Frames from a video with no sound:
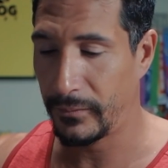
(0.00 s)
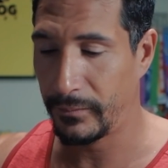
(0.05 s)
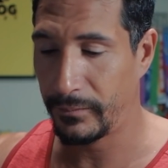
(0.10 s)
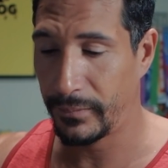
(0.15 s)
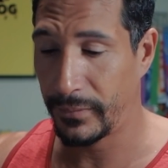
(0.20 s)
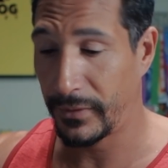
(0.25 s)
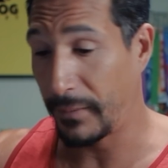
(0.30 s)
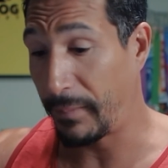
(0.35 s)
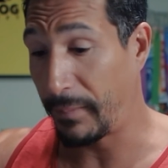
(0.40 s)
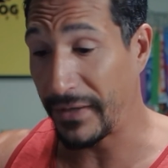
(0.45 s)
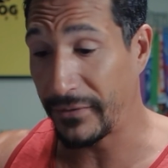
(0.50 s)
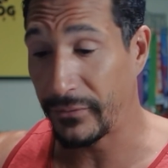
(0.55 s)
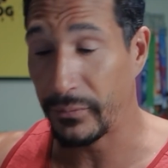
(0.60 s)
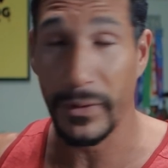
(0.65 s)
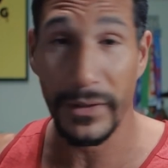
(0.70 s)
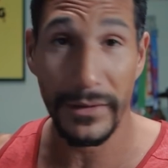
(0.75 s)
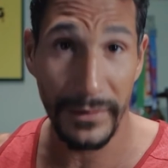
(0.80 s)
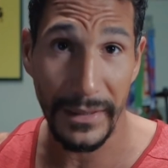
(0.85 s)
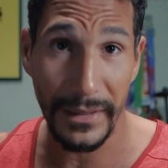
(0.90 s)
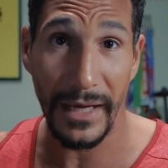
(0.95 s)
the best
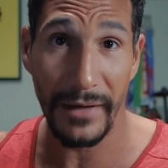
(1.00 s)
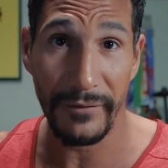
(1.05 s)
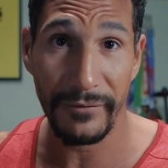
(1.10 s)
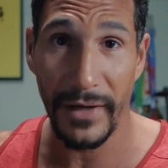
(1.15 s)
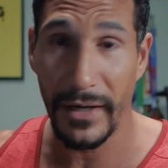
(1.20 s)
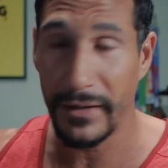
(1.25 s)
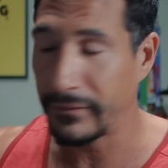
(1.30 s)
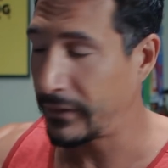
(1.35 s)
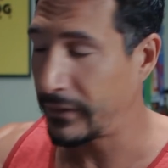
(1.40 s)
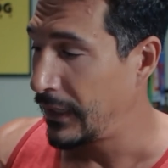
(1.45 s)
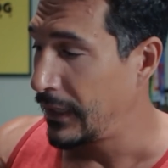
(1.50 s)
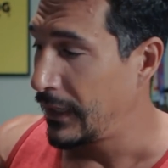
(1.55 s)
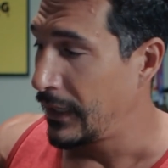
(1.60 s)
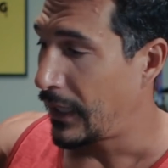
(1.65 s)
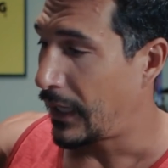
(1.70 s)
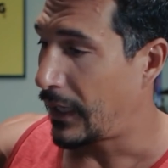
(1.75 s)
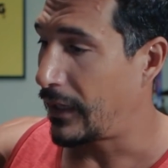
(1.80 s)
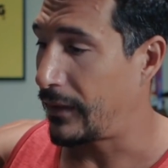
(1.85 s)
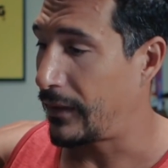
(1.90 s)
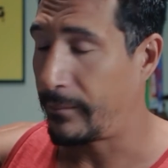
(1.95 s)
one that I found.
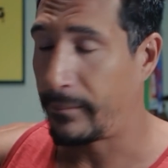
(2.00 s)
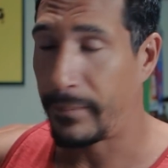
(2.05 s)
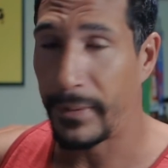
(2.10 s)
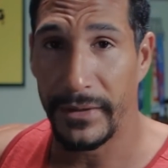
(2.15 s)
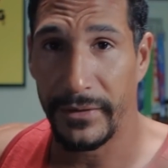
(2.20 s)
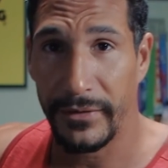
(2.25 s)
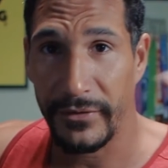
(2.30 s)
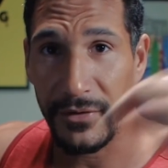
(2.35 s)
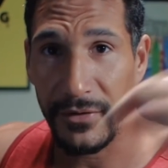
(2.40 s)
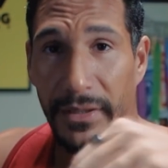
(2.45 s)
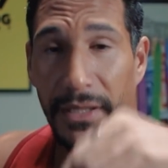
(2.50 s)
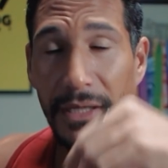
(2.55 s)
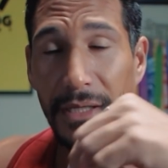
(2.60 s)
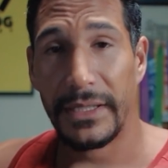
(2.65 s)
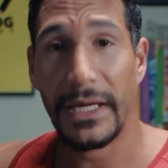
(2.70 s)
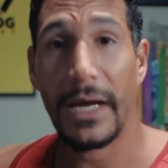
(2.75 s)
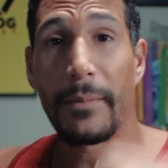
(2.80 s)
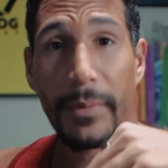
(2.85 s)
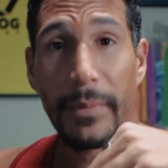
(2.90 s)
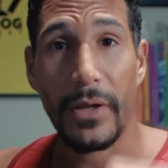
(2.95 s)
Uh, but there's a
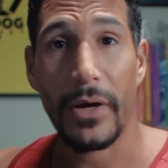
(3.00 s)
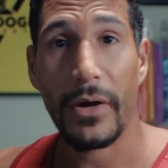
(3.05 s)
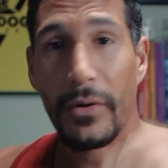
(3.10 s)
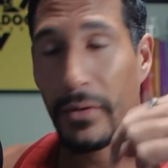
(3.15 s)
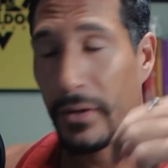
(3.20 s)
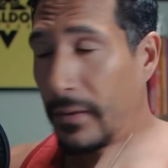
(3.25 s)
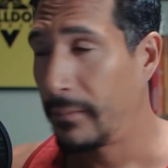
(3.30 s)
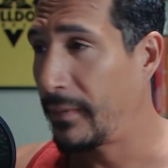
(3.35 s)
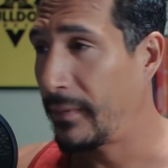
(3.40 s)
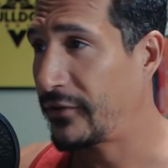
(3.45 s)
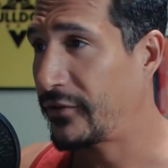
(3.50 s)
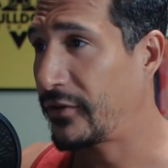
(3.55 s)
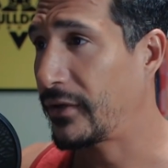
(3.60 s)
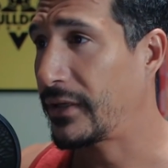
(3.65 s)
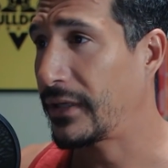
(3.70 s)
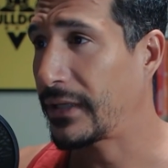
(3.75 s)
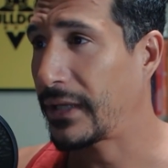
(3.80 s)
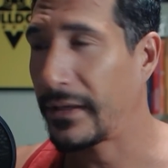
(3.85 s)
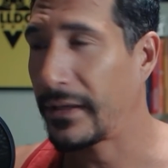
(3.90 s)
link down below. Make sure you click that